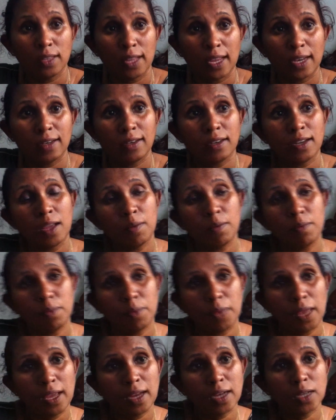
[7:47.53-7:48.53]
On that
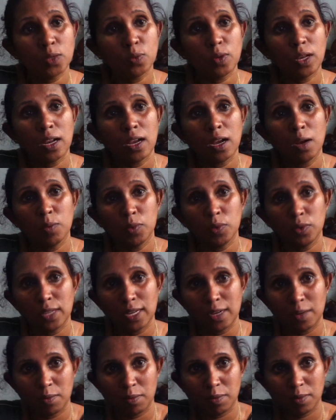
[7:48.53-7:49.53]
time, parents will
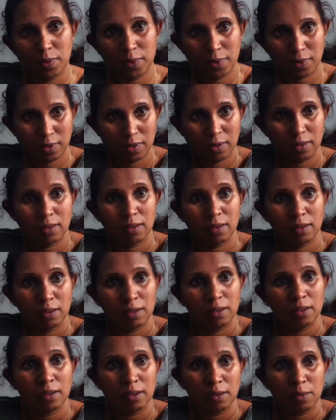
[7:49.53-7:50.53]
come to that
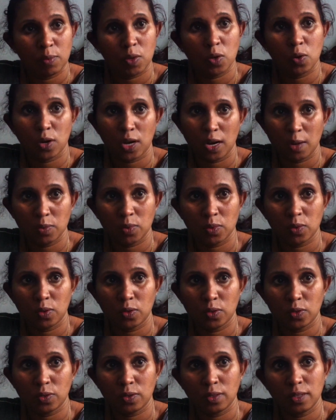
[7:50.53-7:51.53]

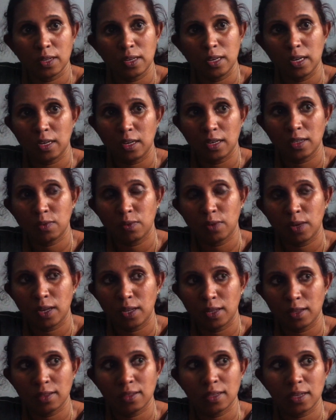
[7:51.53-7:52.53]
programs also. Then it
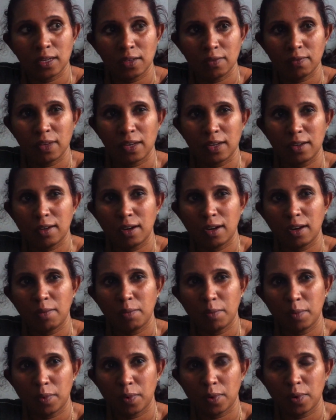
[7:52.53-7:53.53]
is very
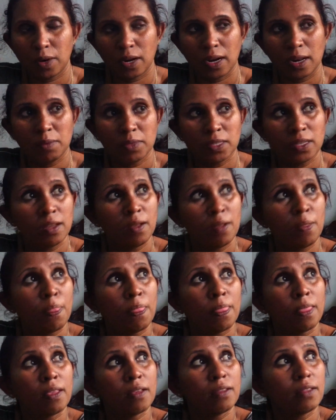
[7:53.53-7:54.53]
satisfactory program.
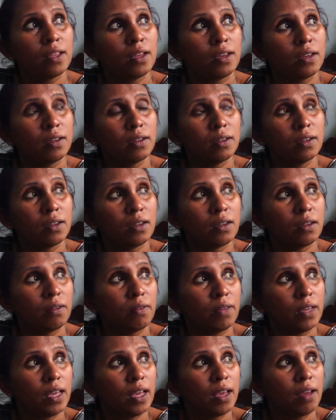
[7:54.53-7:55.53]

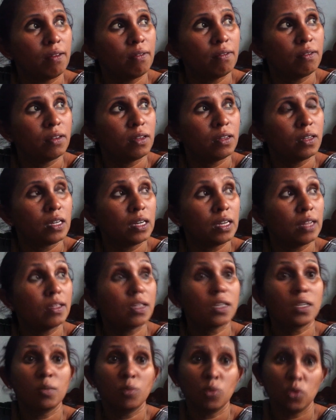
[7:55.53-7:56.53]
Then we have
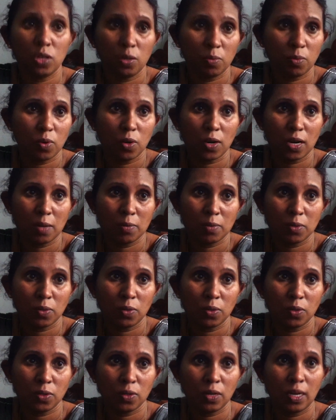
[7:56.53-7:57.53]
another community
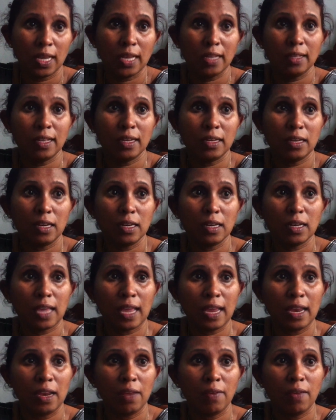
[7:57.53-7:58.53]
programs also, like that
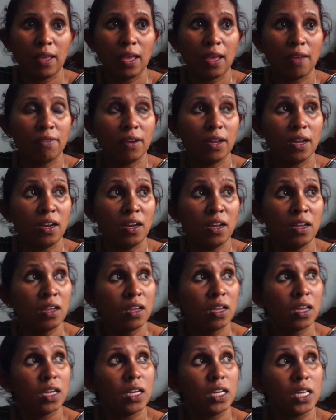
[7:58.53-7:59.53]
in a Kandy we have
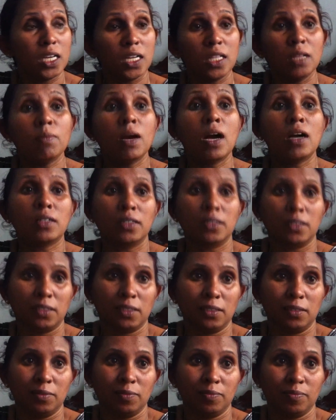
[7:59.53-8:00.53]
done near the
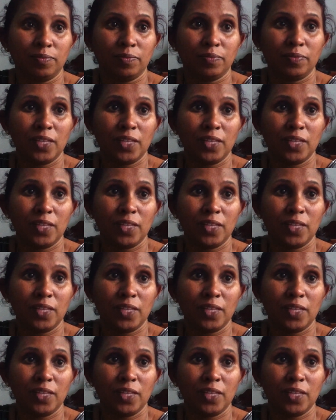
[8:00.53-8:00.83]
market.